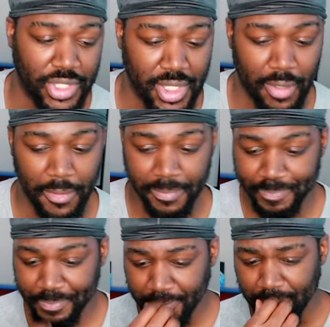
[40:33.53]

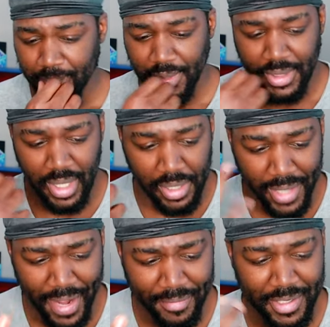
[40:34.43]
So a
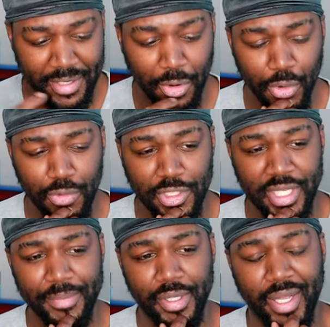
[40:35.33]
lot of cool
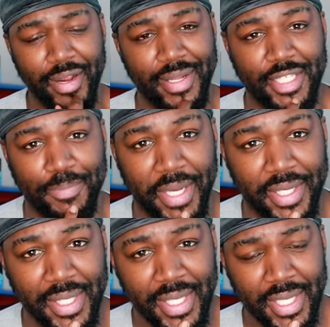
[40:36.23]
similarities,
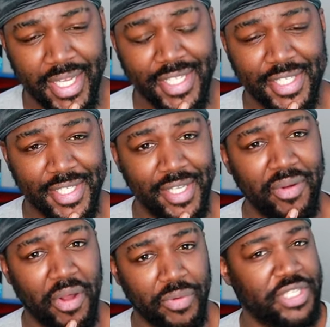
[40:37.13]
but it's
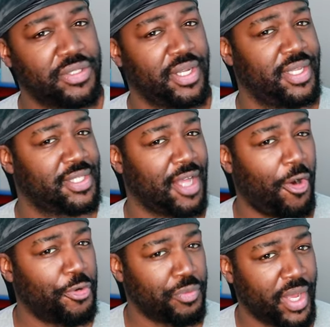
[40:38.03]
still original in its
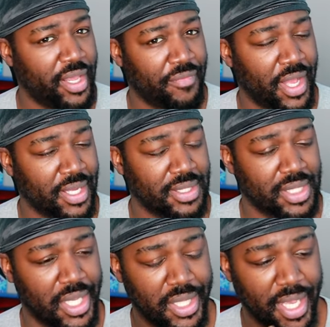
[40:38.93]
own way, if I can
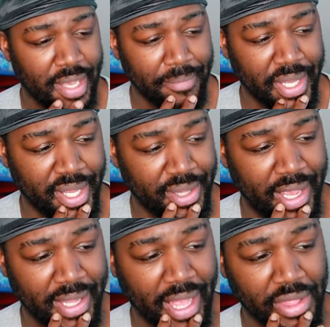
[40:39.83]
say that, man.
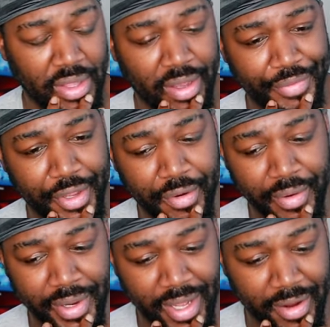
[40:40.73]
Like, I love the
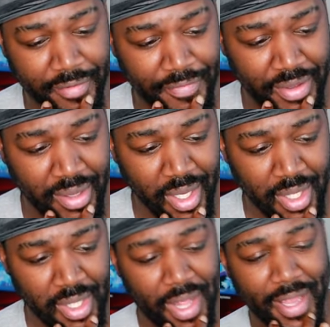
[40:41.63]
choreography.
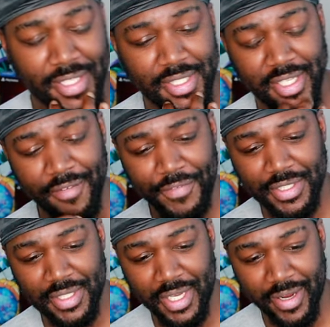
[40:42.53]
Like, as stiff
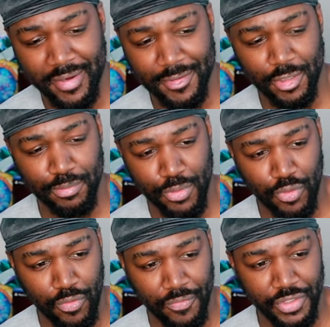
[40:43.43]
as the characters
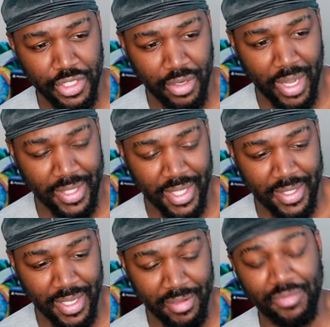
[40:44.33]
move, you know, I
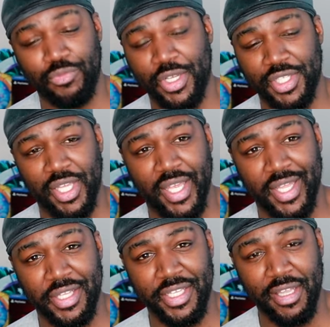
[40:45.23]
think that, once
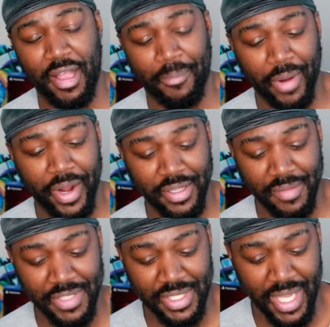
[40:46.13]
again, a product
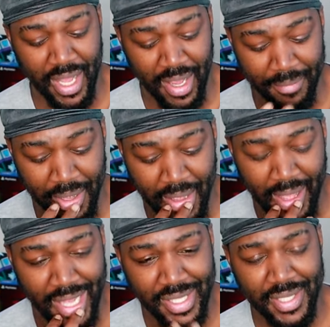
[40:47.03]
of its time,
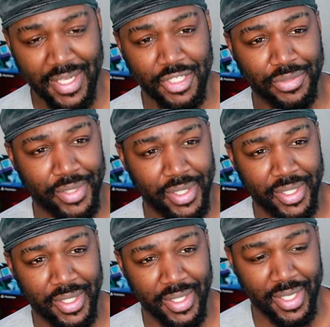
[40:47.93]
I think that it's really
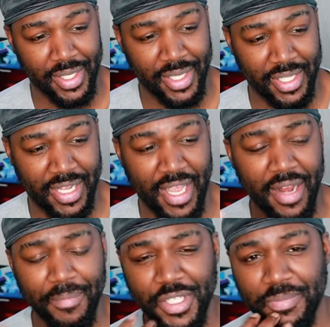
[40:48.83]
good. It, it
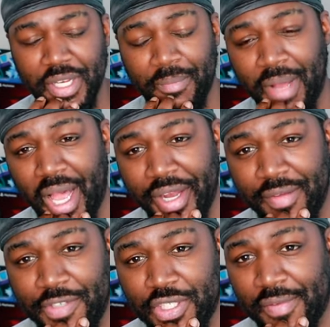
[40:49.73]
kind of puts me in the mind
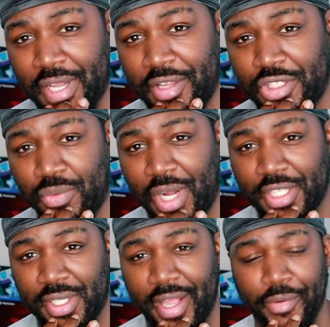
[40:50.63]
of stuff that I used to
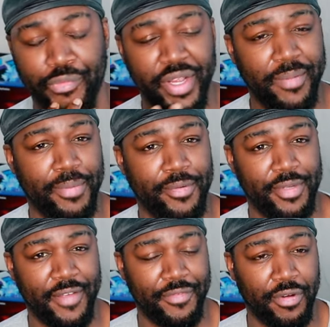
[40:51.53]
watch, like
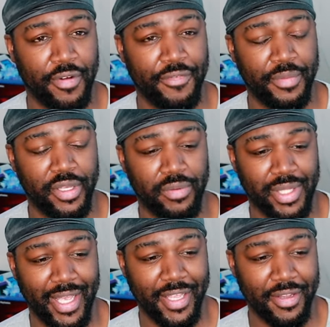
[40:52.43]
Reboot, if you are familiar
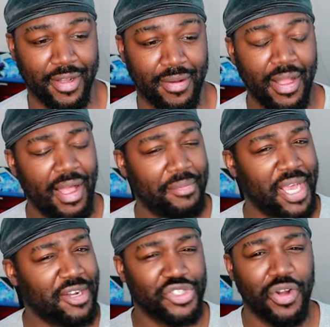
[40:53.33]
with that. You know, I'm
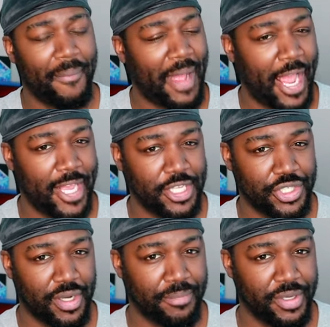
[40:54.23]
kind of showing my
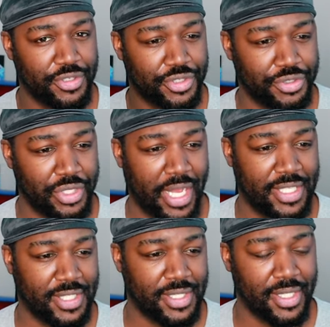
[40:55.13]
age here. I'm pretty sure you
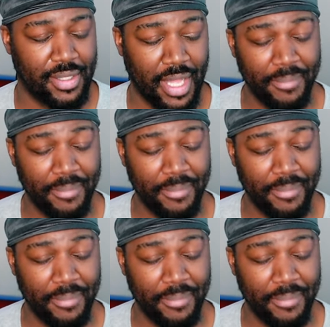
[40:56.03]
guys can tell.